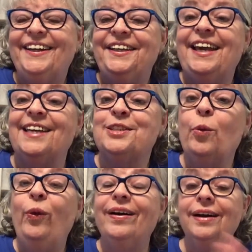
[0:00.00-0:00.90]
Yeah, so
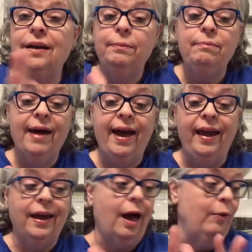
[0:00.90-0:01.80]
we're going to
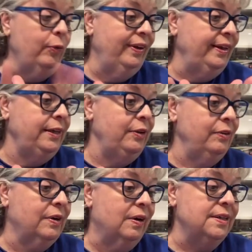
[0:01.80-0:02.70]
make a really cute
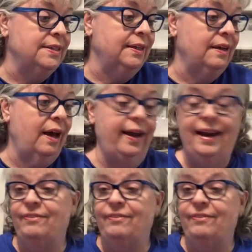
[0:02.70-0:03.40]
card tonight. I've